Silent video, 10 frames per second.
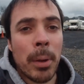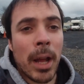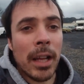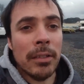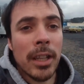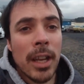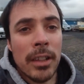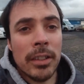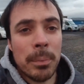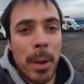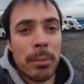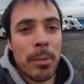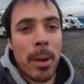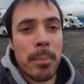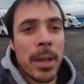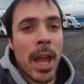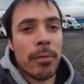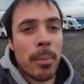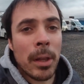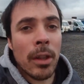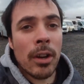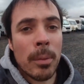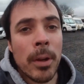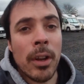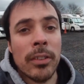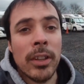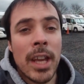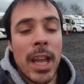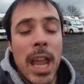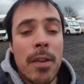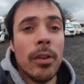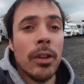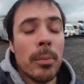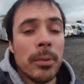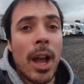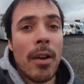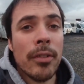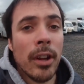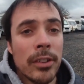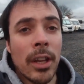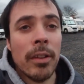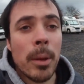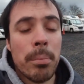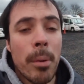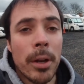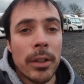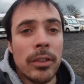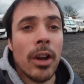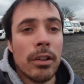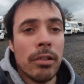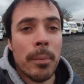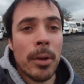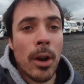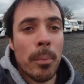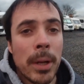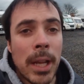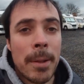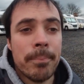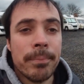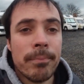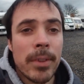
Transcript: But I suspect we might be in there for a bit longer because even though the numbers have gone down, they're probably going to start creeping up again.